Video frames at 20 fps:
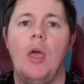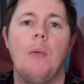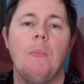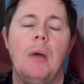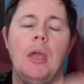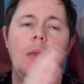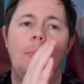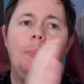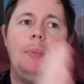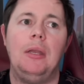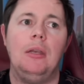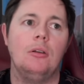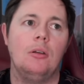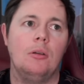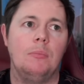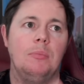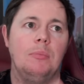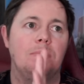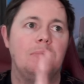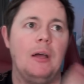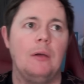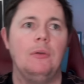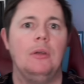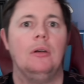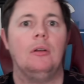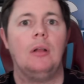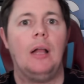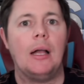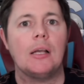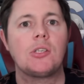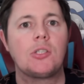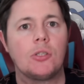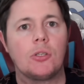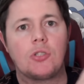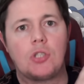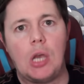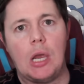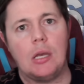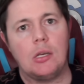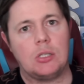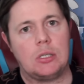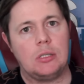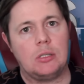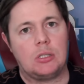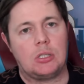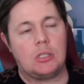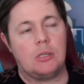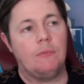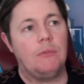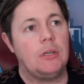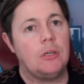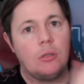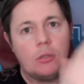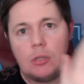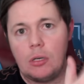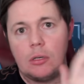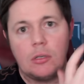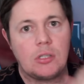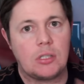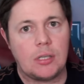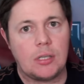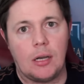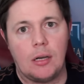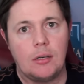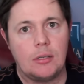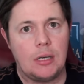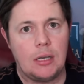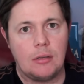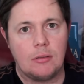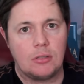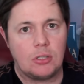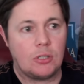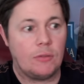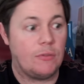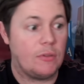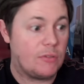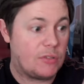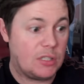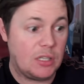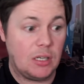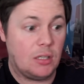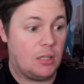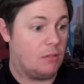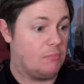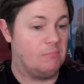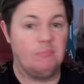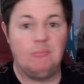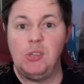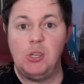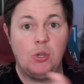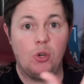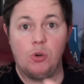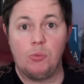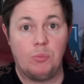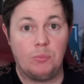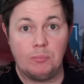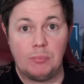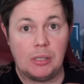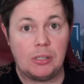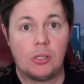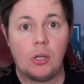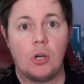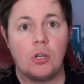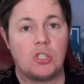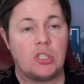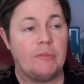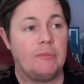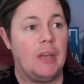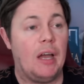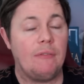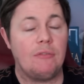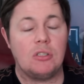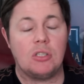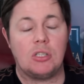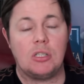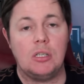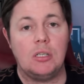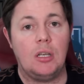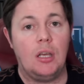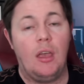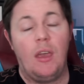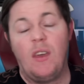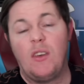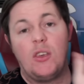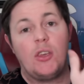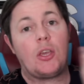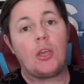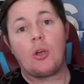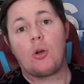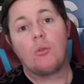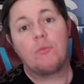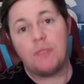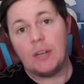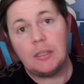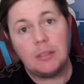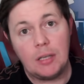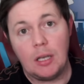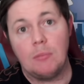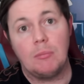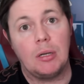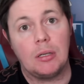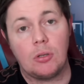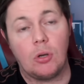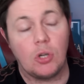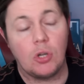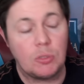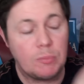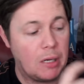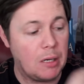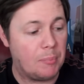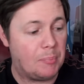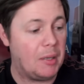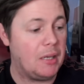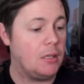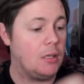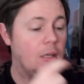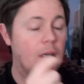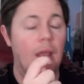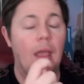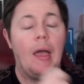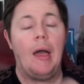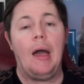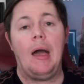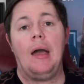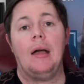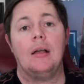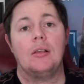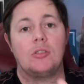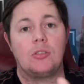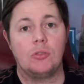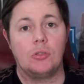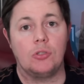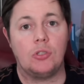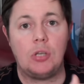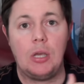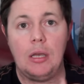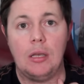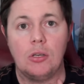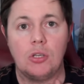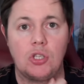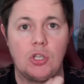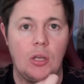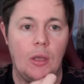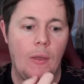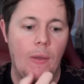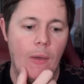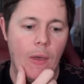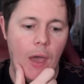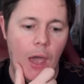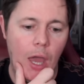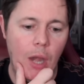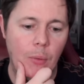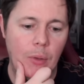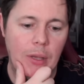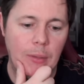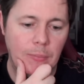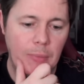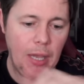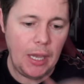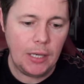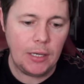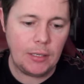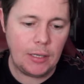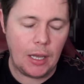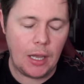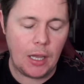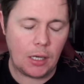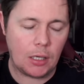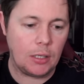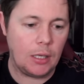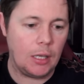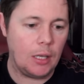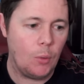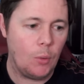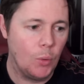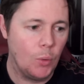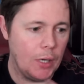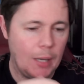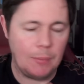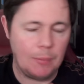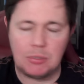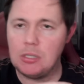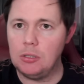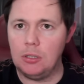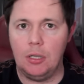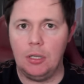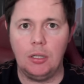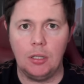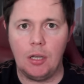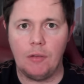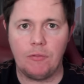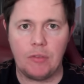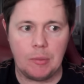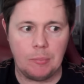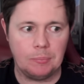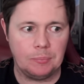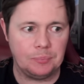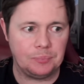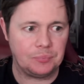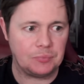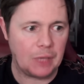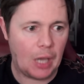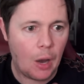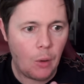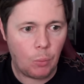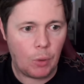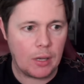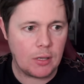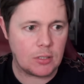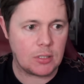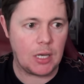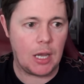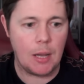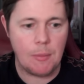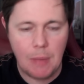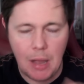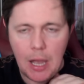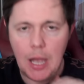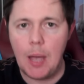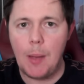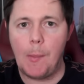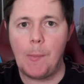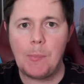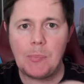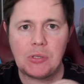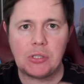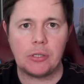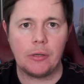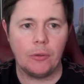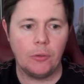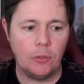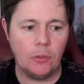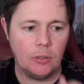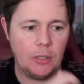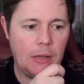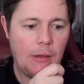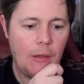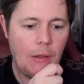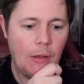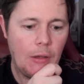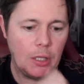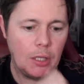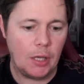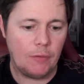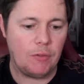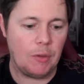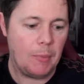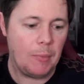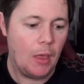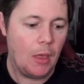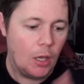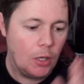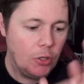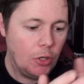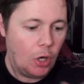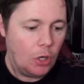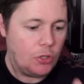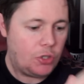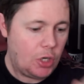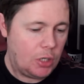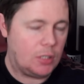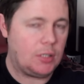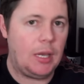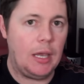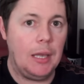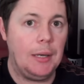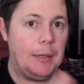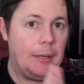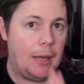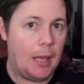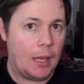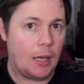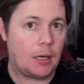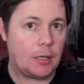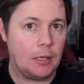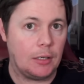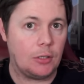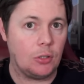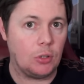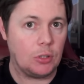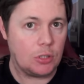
My opinion on Brownhill has not changed since the video done on Saturday. So if you've seen it, you know my thoughts. If you haven't seen it, you can go find out my thoughts. My opinion has not changed. Anyway, Hayden Hackney, would absolutely love him at West Ham. Absolutely love him. Not just Hayden Hackney, though.